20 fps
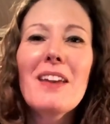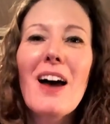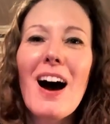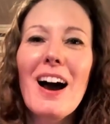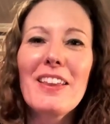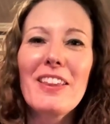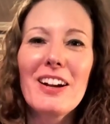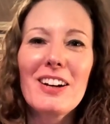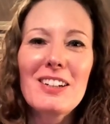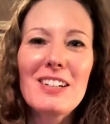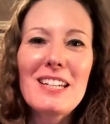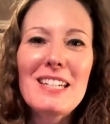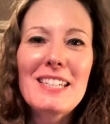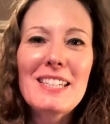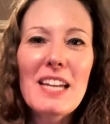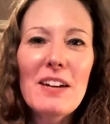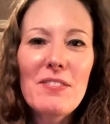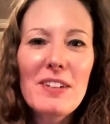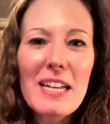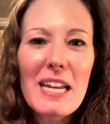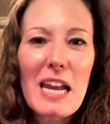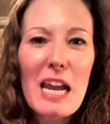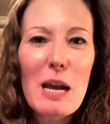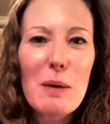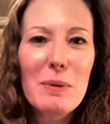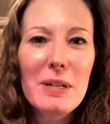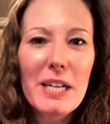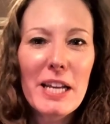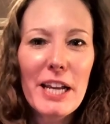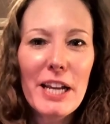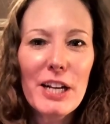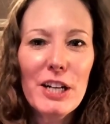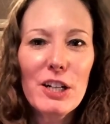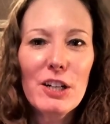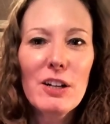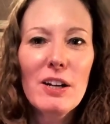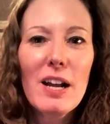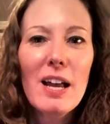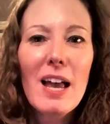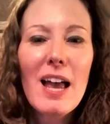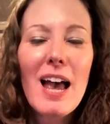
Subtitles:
Hi there, Stephanie Hammond here,